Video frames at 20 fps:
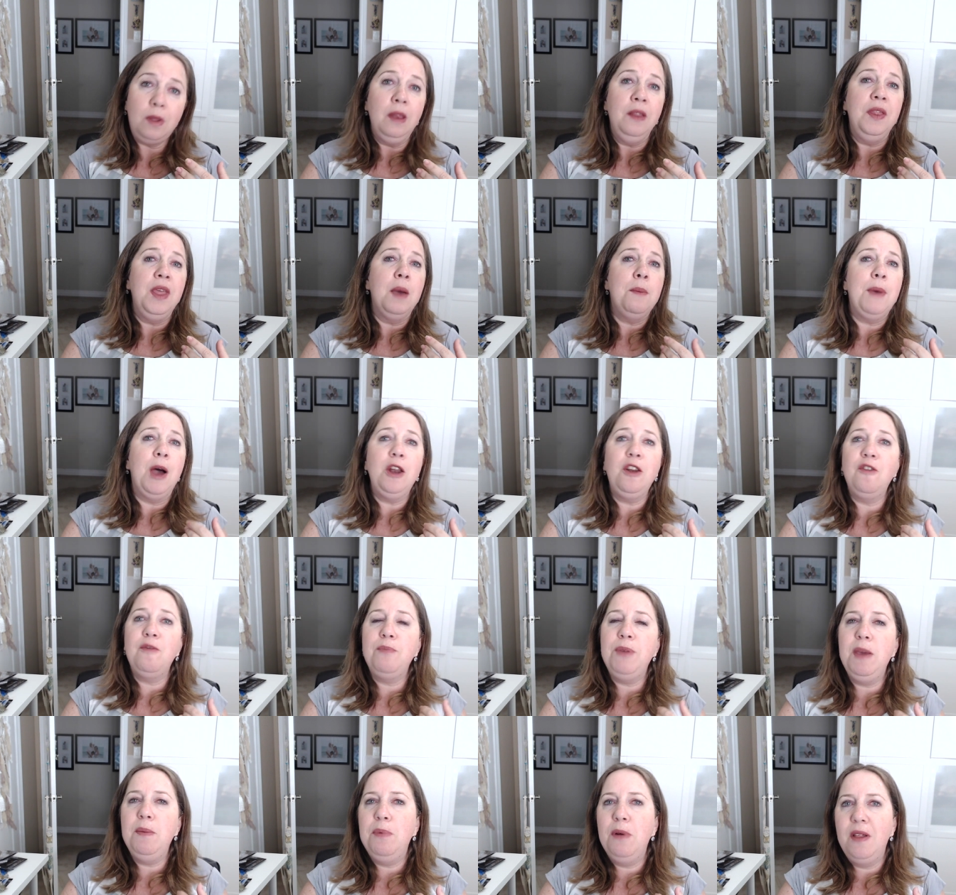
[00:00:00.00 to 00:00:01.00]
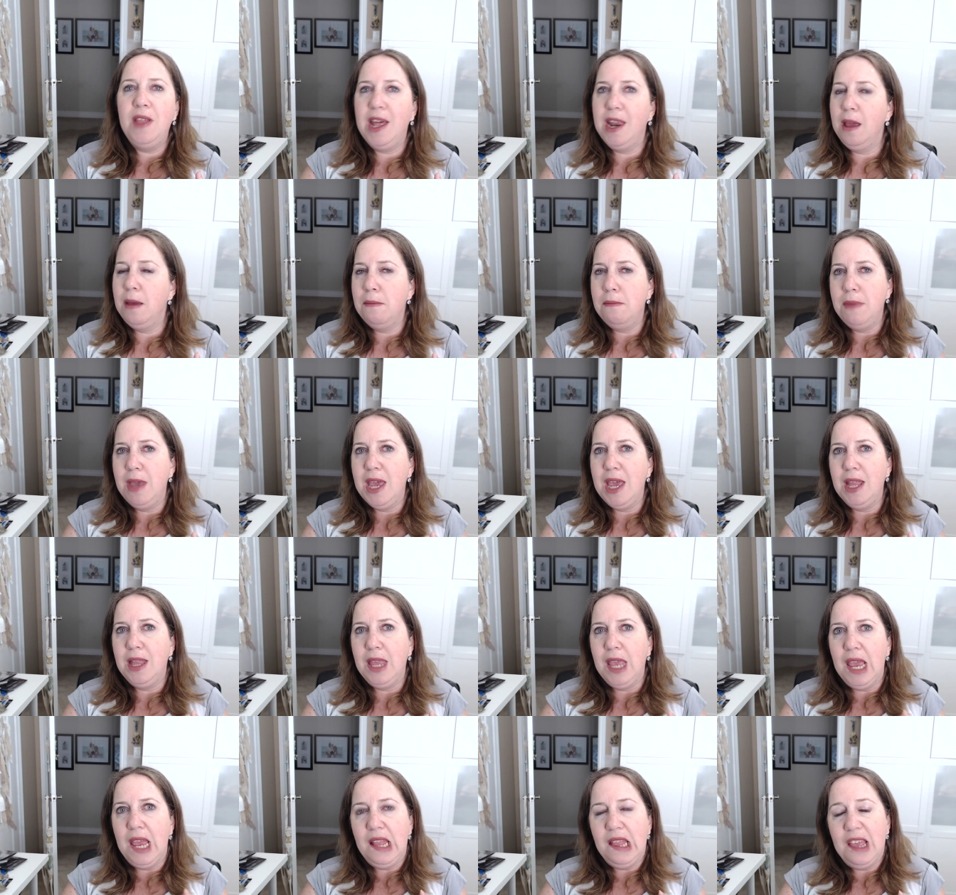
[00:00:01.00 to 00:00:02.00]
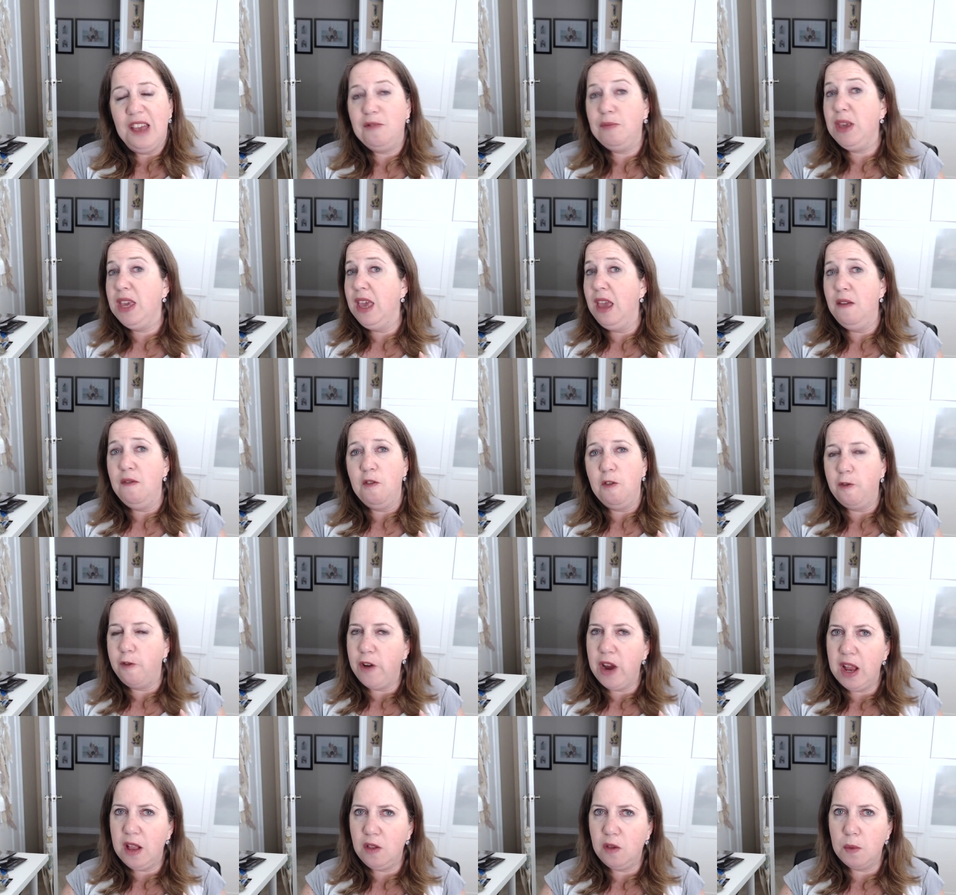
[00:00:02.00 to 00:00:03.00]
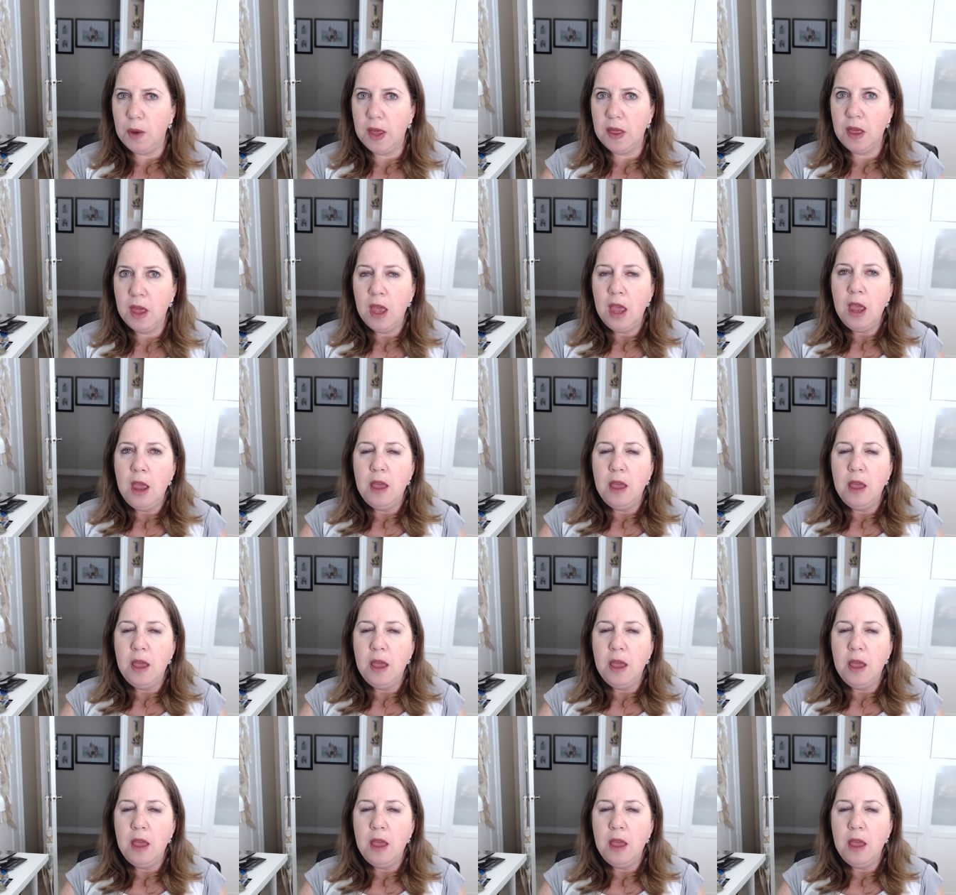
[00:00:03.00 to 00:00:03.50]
the amount of people that I met and I became friends with,